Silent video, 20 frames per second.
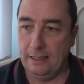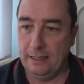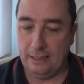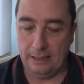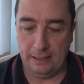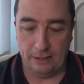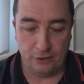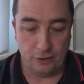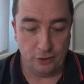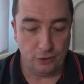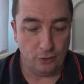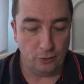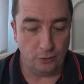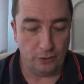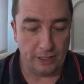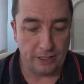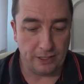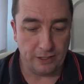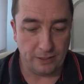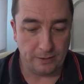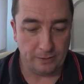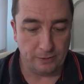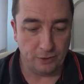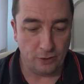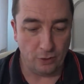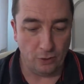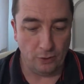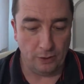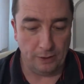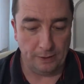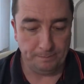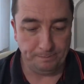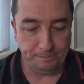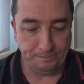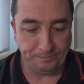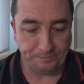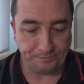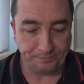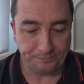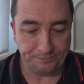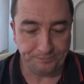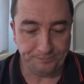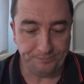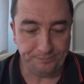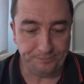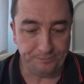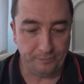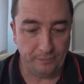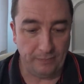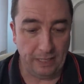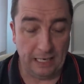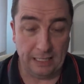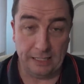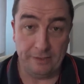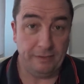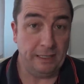to do this. So, and